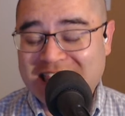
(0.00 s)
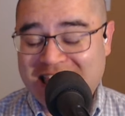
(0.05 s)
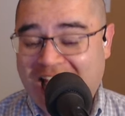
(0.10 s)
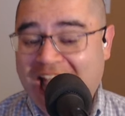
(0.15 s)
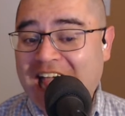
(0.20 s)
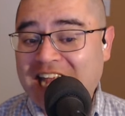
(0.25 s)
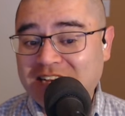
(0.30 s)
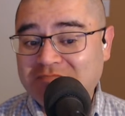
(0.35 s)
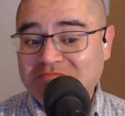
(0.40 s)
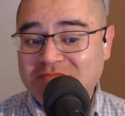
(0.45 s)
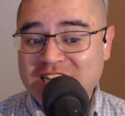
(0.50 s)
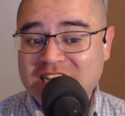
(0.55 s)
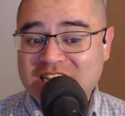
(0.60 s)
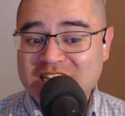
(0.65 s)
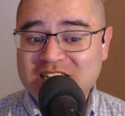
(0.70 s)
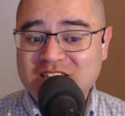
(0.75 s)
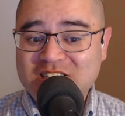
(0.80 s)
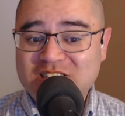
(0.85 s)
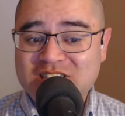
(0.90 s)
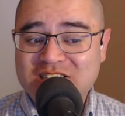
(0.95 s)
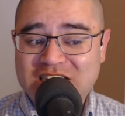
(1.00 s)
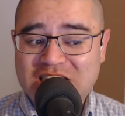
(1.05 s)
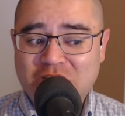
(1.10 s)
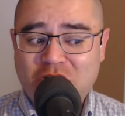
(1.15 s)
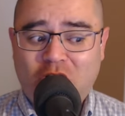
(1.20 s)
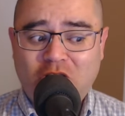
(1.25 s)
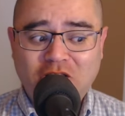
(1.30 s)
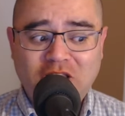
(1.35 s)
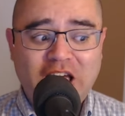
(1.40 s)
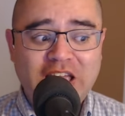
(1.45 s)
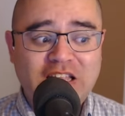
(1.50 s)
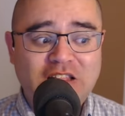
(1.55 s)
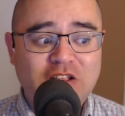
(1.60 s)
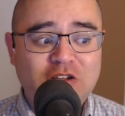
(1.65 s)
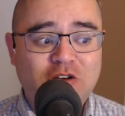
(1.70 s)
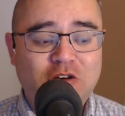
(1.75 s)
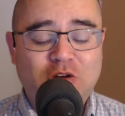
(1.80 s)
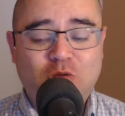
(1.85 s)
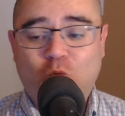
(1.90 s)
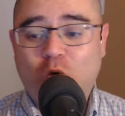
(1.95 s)
That is, in all
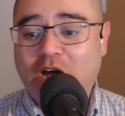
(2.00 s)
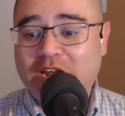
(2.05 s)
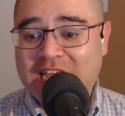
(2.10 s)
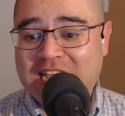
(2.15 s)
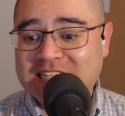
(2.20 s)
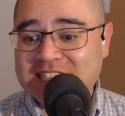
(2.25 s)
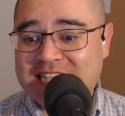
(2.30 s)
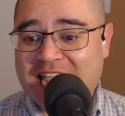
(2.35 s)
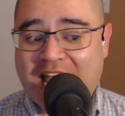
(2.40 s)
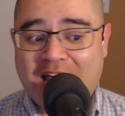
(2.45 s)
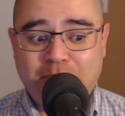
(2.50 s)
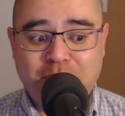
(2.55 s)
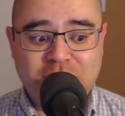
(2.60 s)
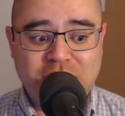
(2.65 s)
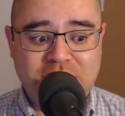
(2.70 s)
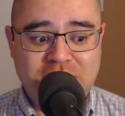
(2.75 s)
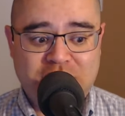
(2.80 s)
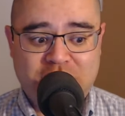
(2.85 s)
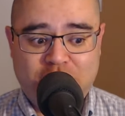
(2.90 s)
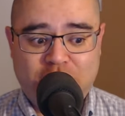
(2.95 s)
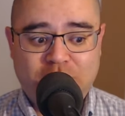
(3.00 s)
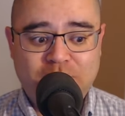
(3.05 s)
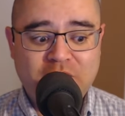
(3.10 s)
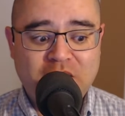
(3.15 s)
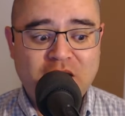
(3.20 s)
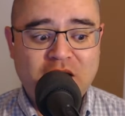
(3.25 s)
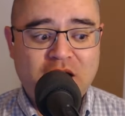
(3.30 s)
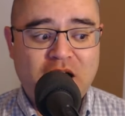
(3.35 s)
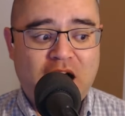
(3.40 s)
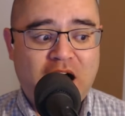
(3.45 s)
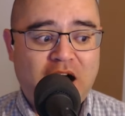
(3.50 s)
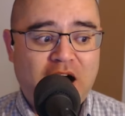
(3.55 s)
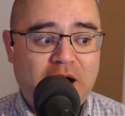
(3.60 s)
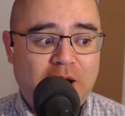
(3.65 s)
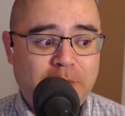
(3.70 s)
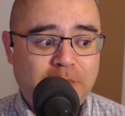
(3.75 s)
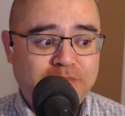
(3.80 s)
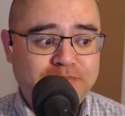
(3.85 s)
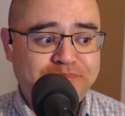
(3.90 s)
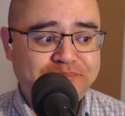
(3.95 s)
likelihood, what has happened here.
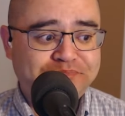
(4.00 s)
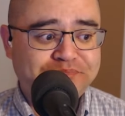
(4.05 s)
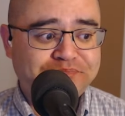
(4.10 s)
Um,